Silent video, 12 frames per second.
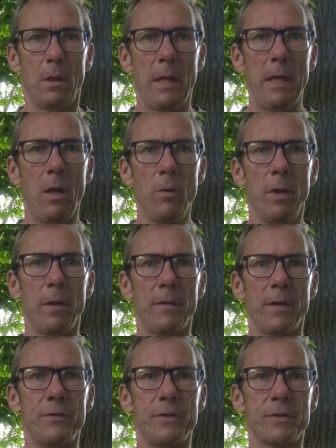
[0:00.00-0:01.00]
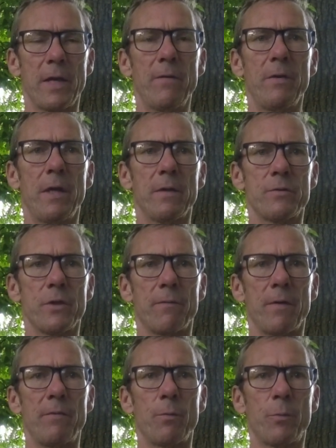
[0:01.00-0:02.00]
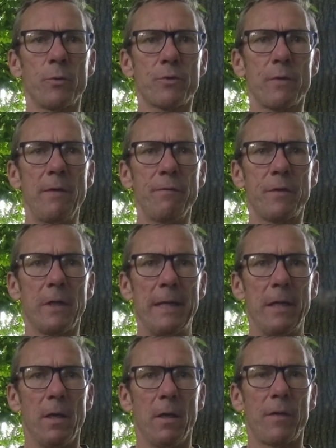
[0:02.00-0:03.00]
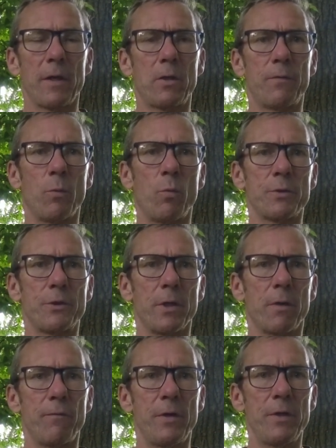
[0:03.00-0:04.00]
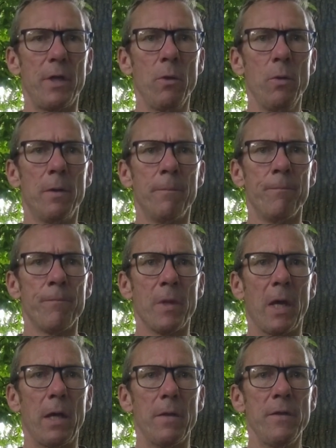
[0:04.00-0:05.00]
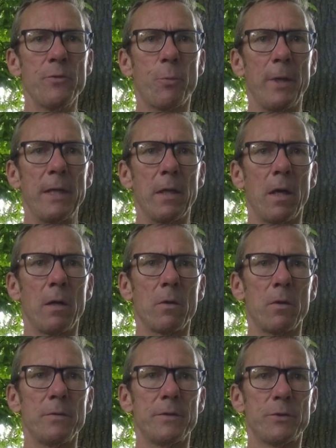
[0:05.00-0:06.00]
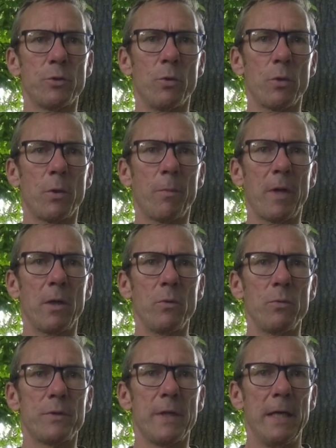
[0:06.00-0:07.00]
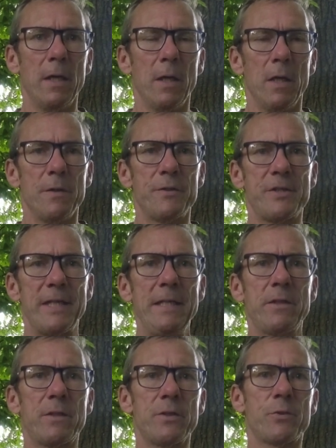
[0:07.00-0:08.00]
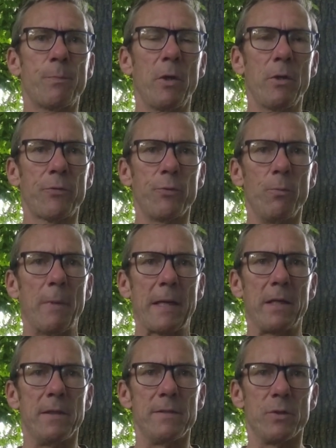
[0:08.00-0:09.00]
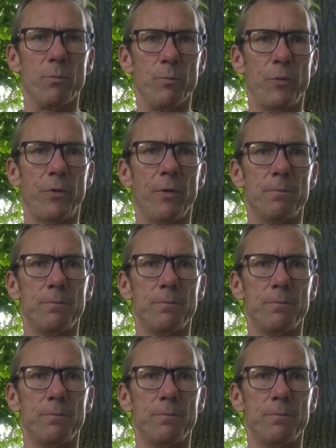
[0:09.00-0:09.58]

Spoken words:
Hello, this is Gary at Jack Raven Bushcraft. Thank you for watching our video. This week I'm going to talk about seed dispersal mechanisms.